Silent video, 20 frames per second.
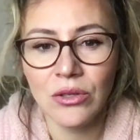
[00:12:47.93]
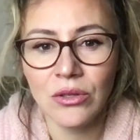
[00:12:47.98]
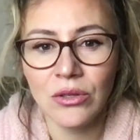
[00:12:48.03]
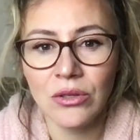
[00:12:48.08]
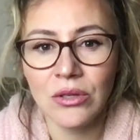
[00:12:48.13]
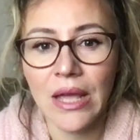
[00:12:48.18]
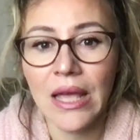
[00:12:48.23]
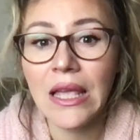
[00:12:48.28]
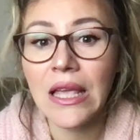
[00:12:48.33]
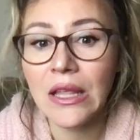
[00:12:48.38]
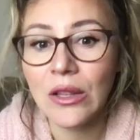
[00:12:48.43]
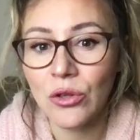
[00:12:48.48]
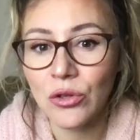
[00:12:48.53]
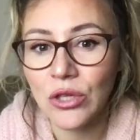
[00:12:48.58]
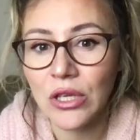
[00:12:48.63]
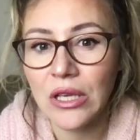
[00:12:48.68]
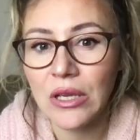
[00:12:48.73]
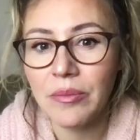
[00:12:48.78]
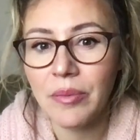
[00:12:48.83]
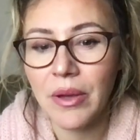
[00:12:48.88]
they cannot
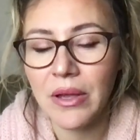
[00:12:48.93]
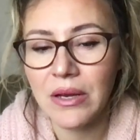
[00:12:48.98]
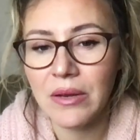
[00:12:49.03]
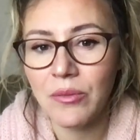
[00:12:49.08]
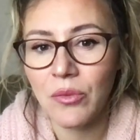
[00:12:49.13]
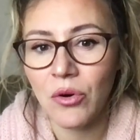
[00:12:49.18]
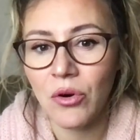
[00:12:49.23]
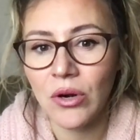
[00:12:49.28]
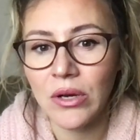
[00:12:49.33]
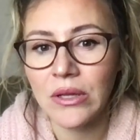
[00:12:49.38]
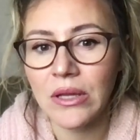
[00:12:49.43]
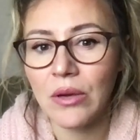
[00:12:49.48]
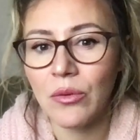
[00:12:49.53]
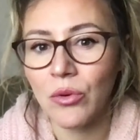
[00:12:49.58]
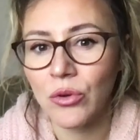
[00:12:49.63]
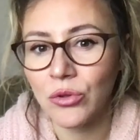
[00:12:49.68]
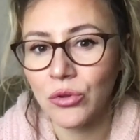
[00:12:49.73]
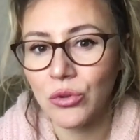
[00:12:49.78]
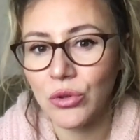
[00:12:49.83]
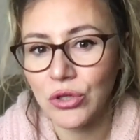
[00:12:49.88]
keep anymore and they
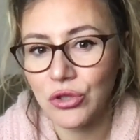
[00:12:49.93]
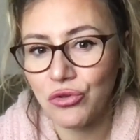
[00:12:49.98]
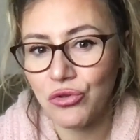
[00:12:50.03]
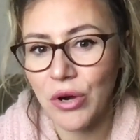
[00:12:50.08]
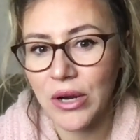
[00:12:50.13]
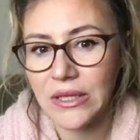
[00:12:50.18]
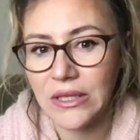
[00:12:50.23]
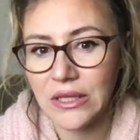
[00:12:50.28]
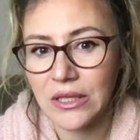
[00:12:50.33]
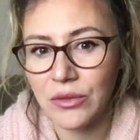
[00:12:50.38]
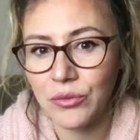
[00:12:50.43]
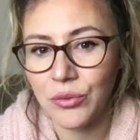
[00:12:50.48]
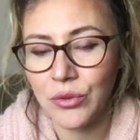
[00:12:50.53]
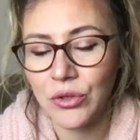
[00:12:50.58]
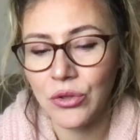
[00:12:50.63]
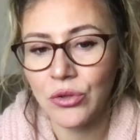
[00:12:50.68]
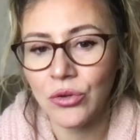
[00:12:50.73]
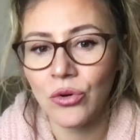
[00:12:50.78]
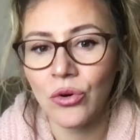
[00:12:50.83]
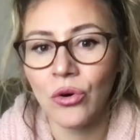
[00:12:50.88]
want to address it
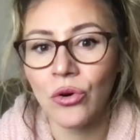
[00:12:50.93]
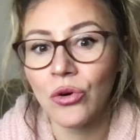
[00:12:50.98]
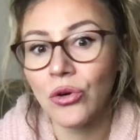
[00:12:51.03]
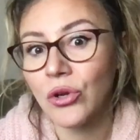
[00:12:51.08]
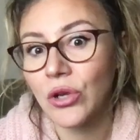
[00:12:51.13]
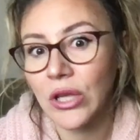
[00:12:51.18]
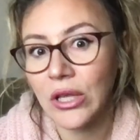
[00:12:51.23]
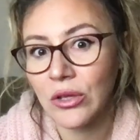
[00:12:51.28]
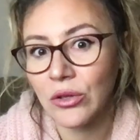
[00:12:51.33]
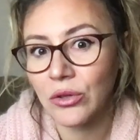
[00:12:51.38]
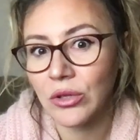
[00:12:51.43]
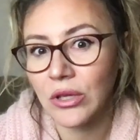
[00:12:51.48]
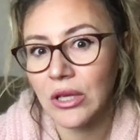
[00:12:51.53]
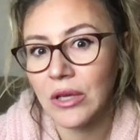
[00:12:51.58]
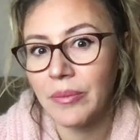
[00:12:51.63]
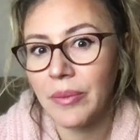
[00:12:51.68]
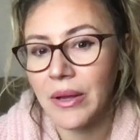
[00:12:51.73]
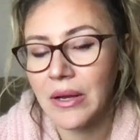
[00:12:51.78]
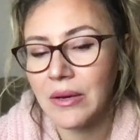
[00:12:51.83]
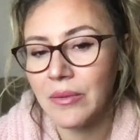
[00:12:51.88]
with you, or you cannot
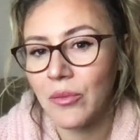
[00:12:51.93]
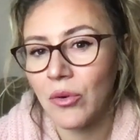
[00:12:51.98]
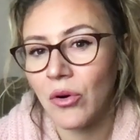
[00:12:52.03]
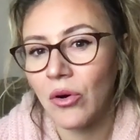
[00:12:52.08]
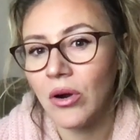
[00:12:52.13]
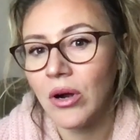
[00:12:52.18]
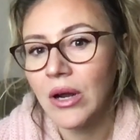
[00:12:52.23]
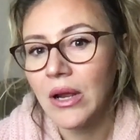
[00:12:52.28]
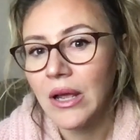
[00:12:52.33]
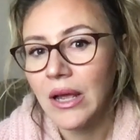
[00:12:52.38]
keep anymore,